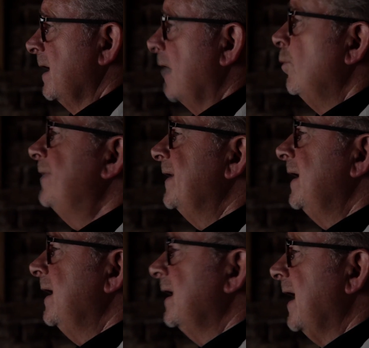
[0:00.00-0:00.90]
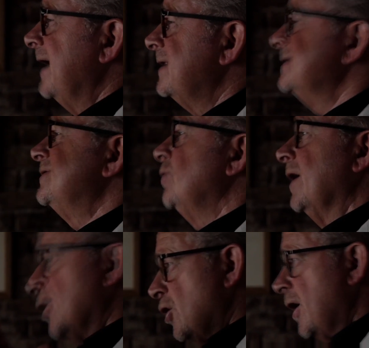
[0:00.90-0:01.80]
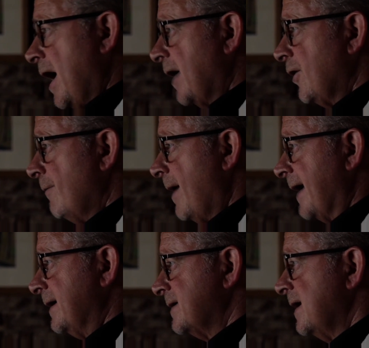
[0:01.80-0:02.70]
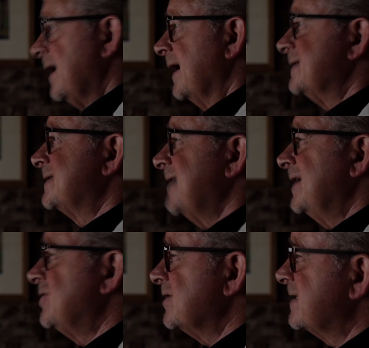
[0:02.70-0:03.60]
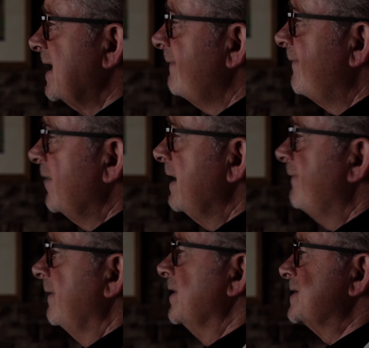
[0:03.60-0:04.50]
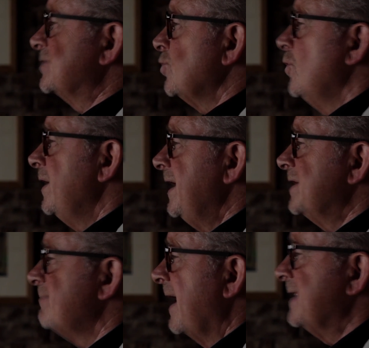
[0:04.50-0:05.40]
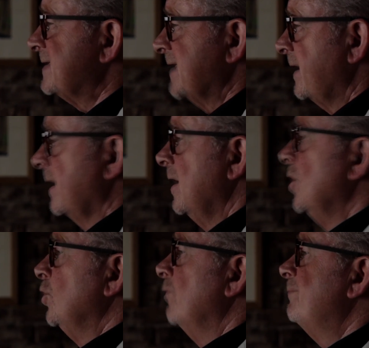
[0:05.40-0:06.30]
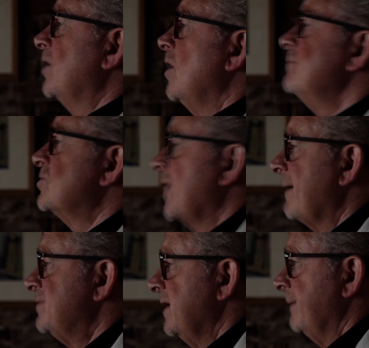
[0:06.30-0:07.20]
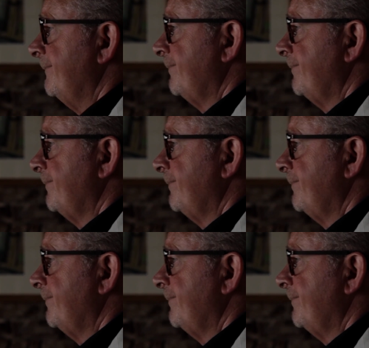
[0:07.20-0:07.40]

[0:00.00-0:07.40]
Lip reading: and with a little guidance you can unlock your mind and set yourself free from the Stone Age mindset you've become trapped in.